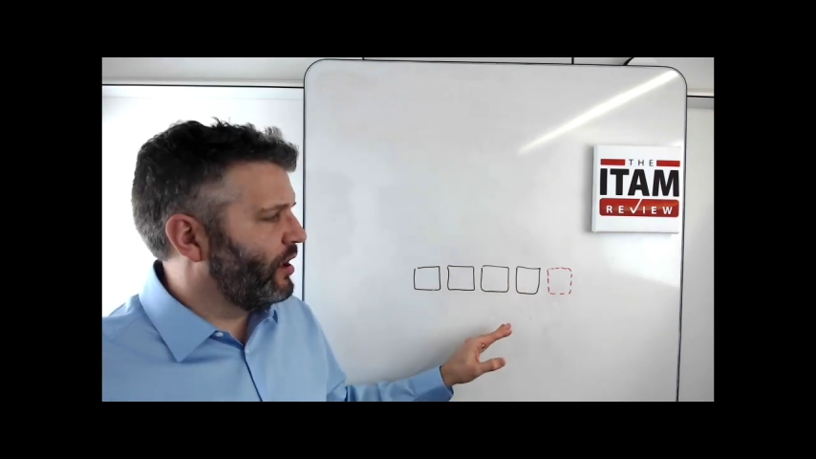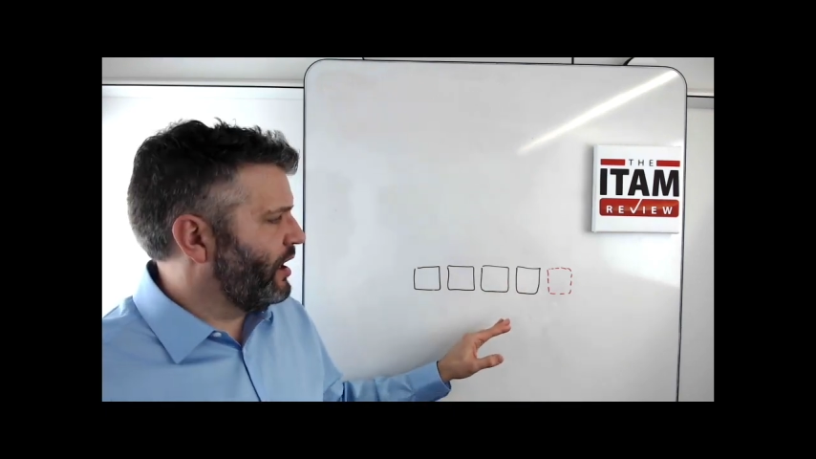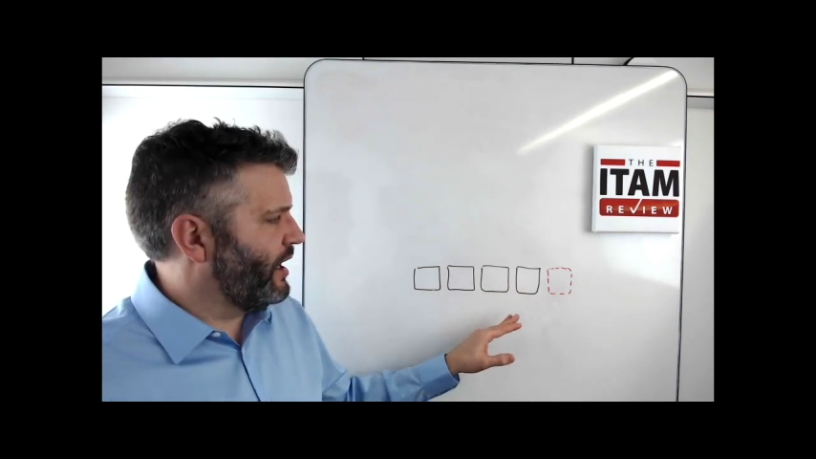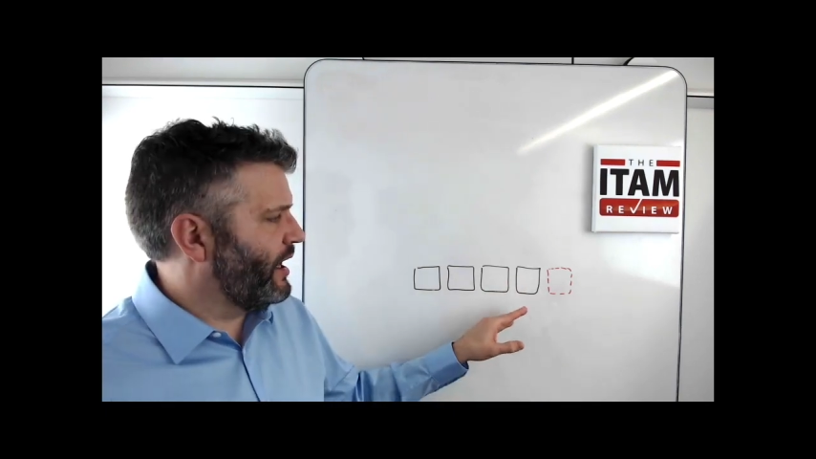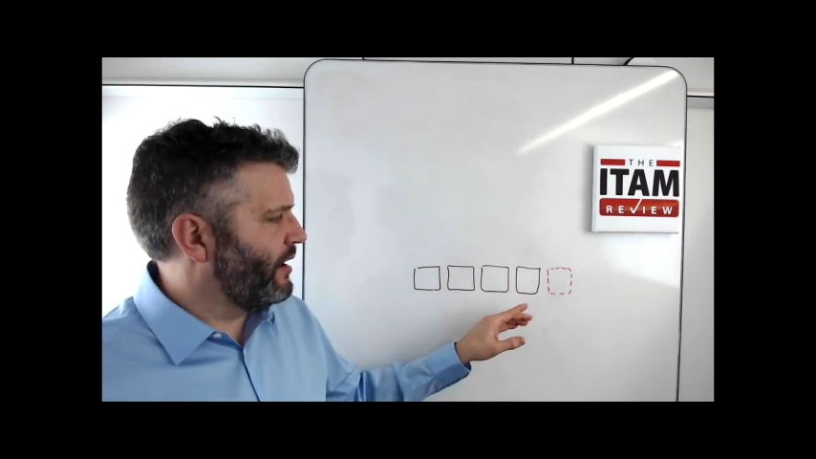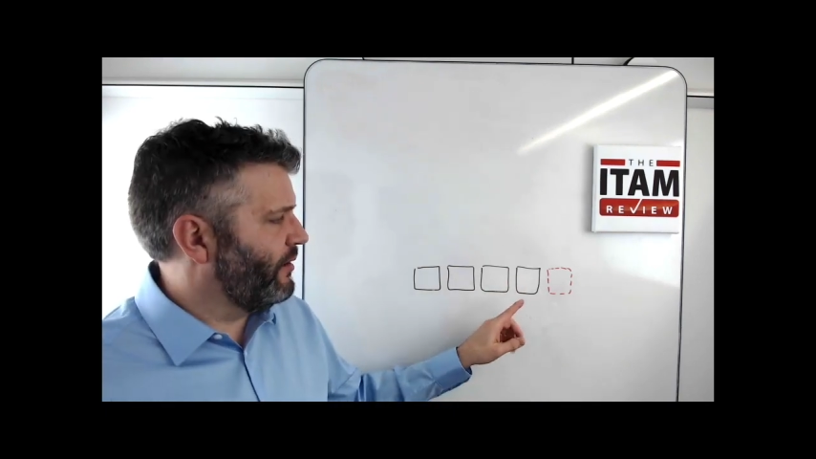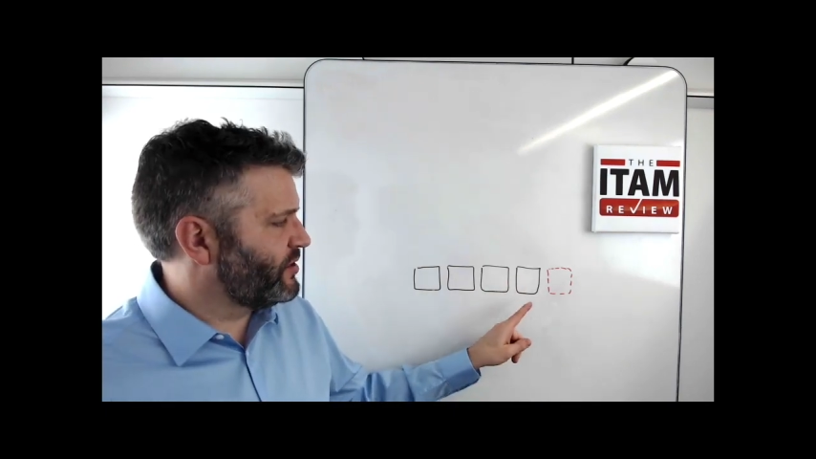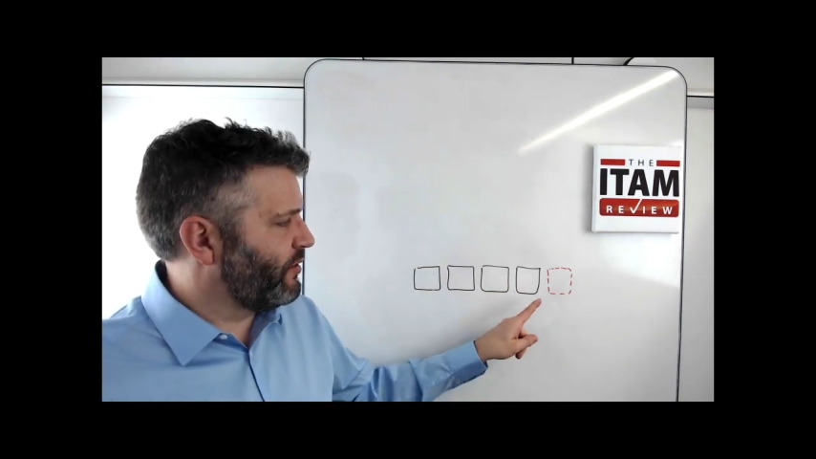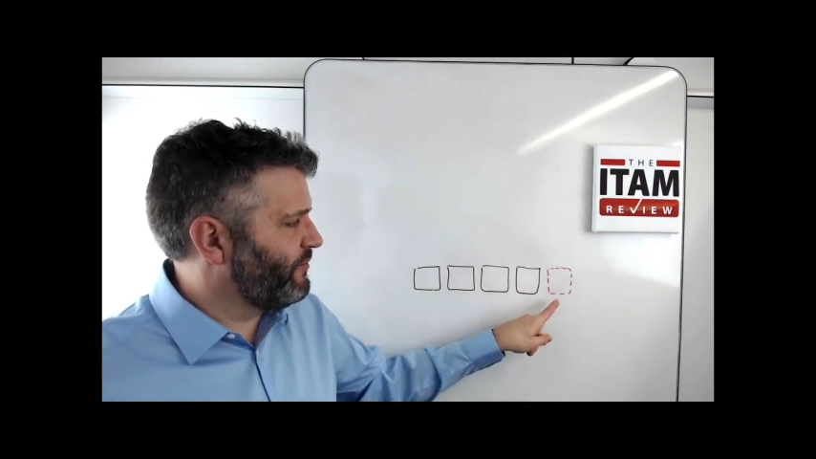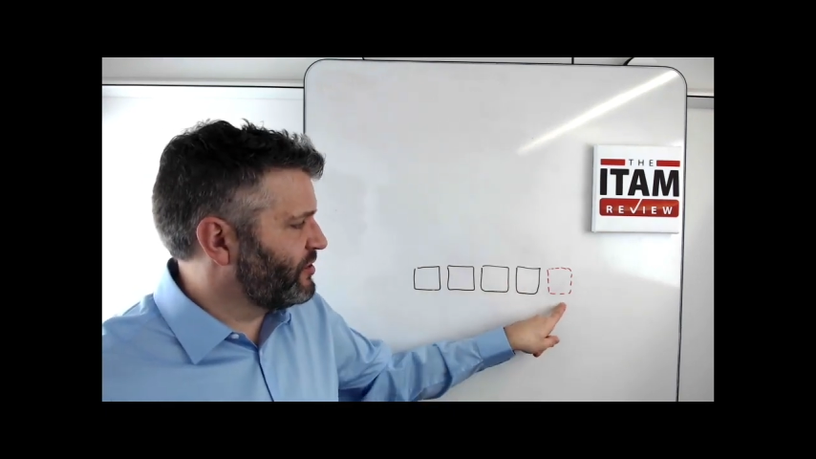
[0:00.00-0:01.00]

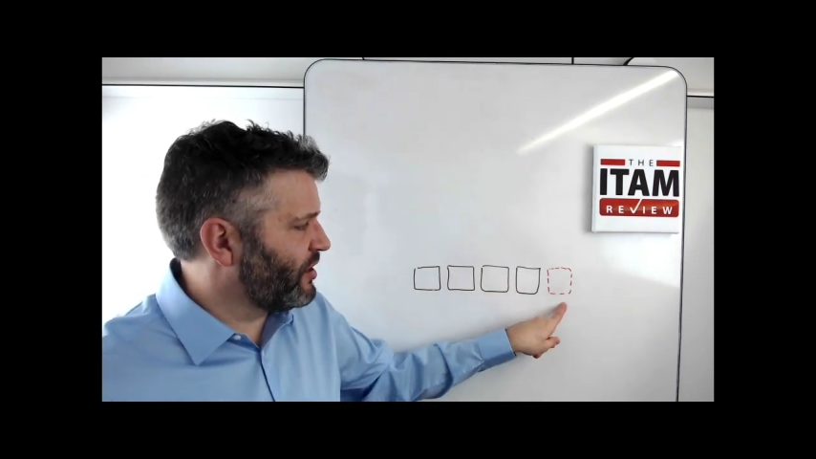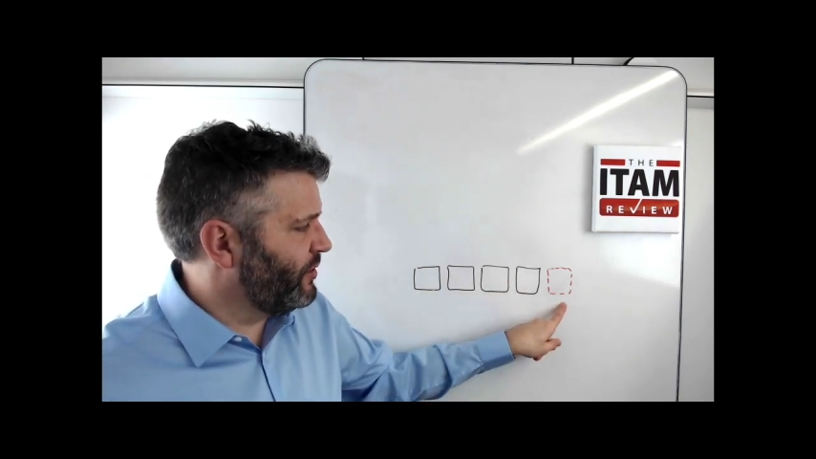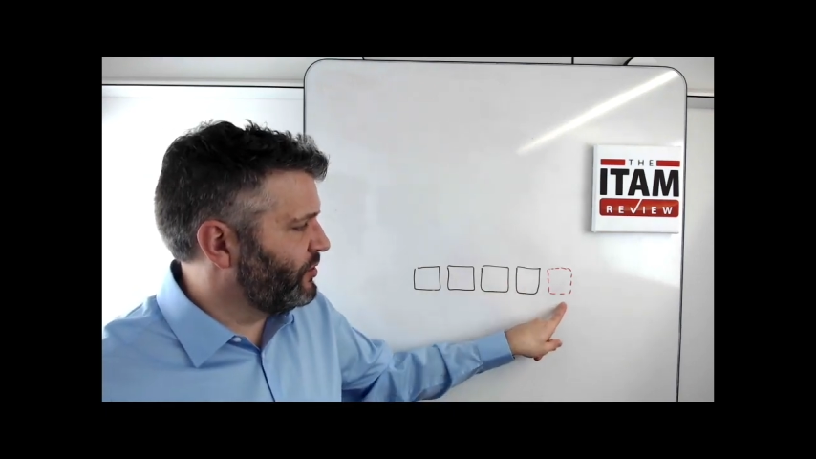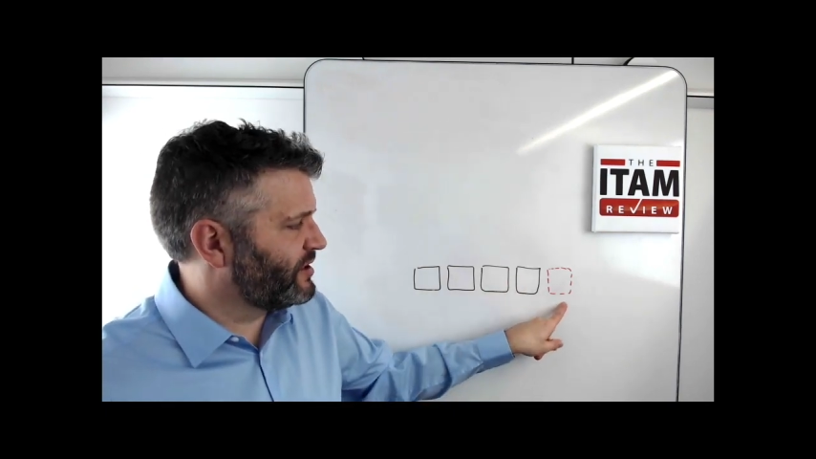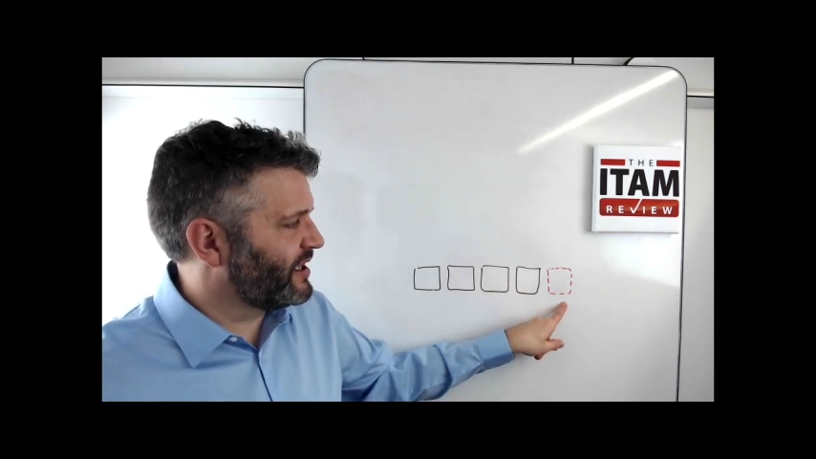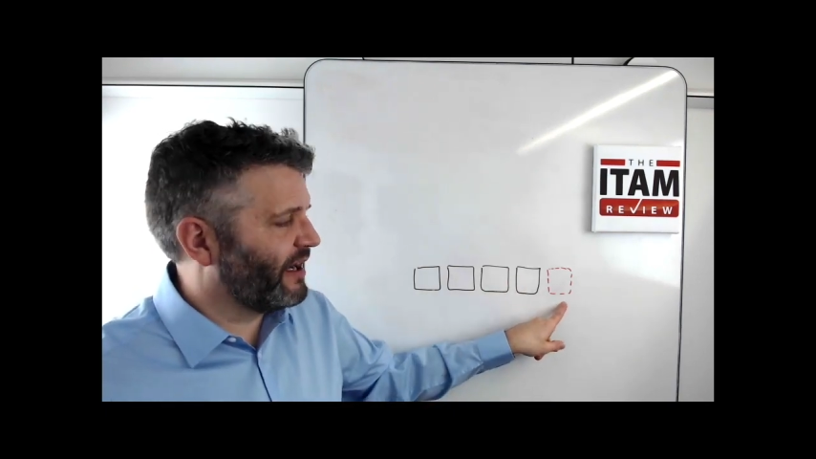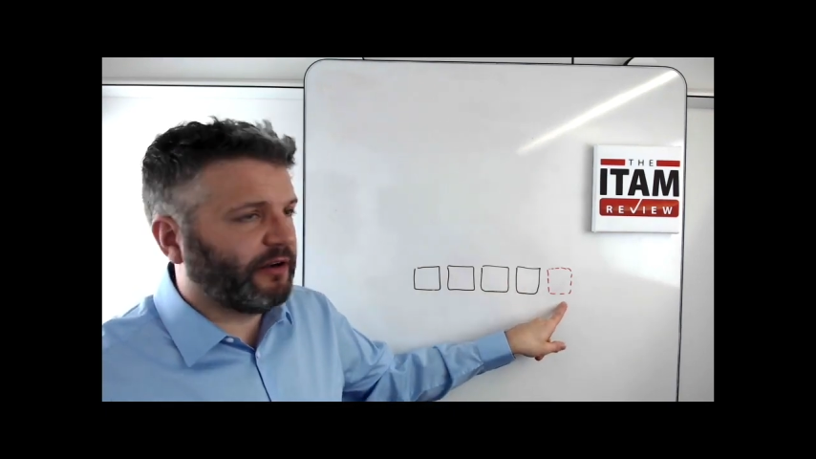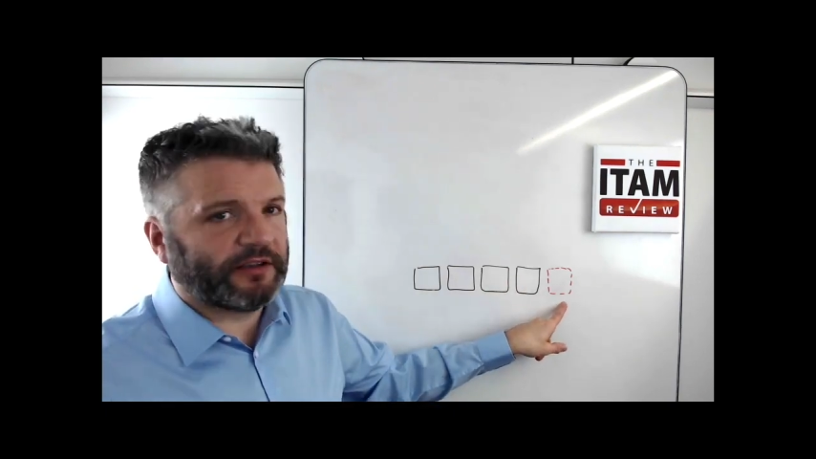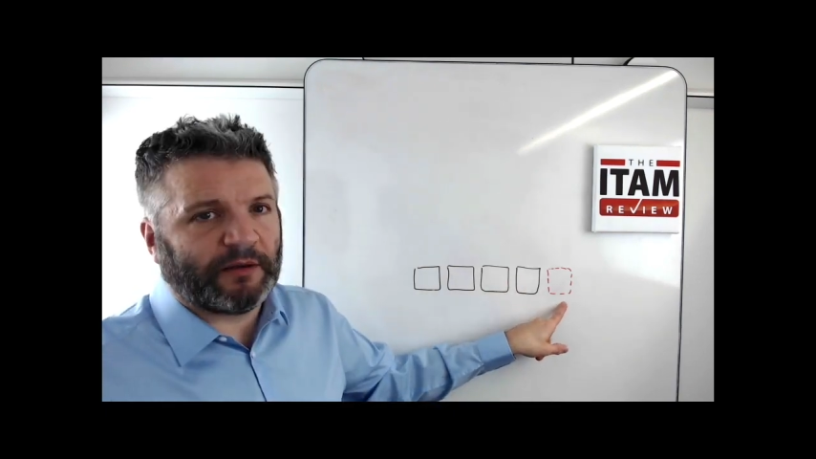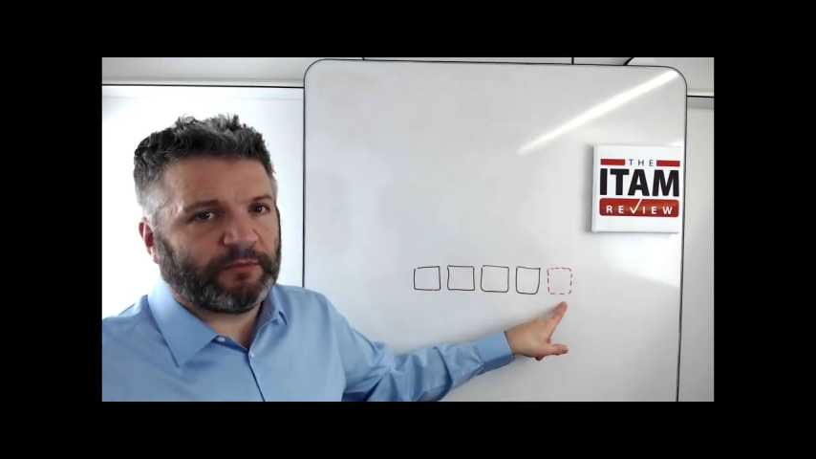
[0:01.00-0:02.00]
So every time you discover
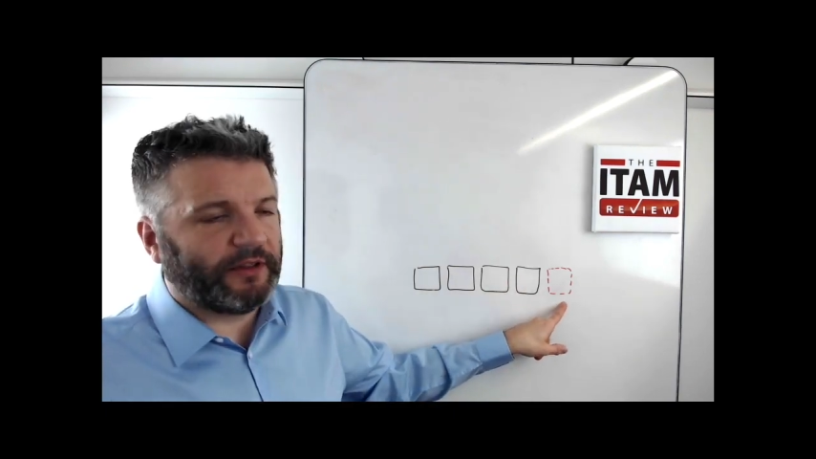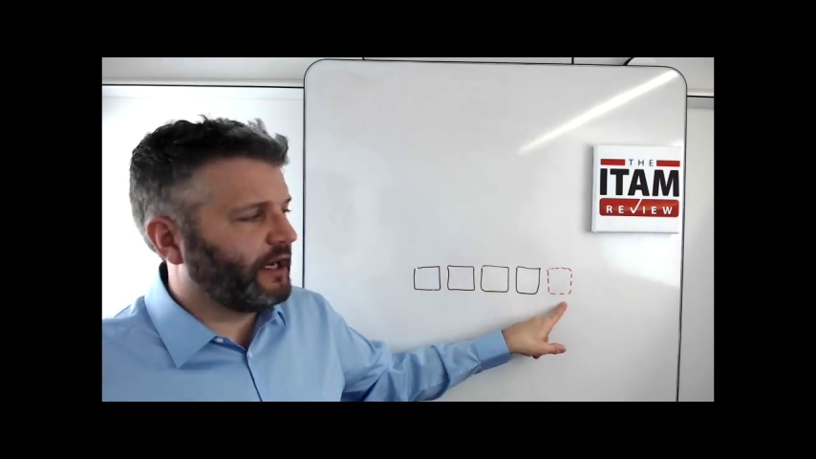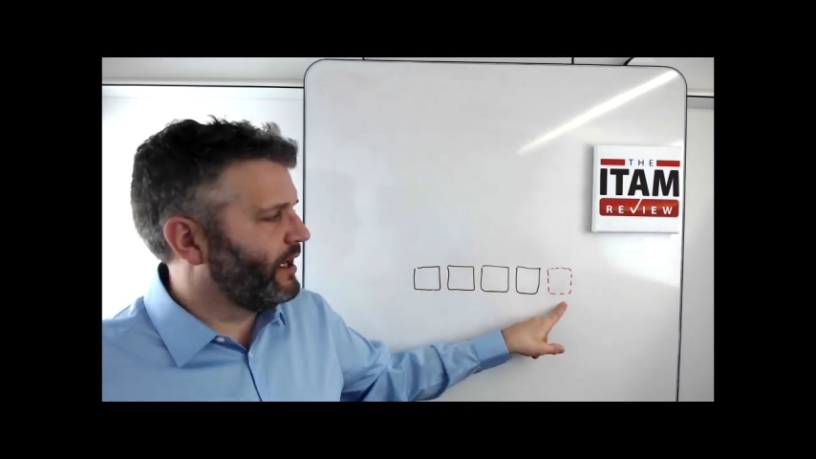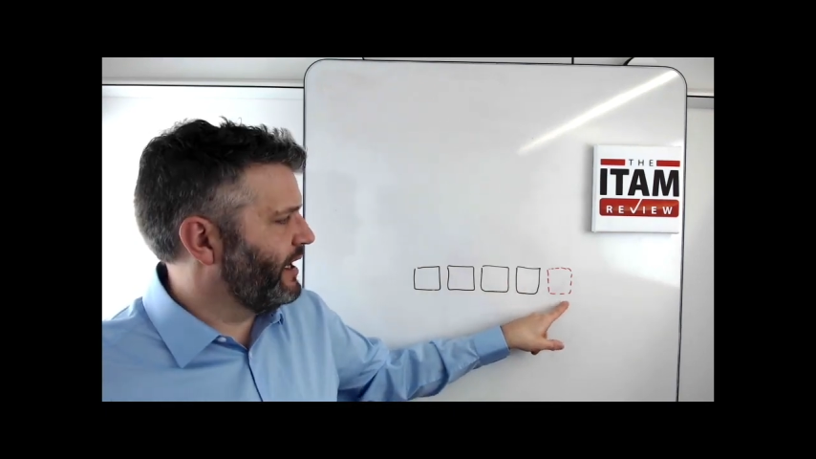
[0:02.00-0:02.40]
something,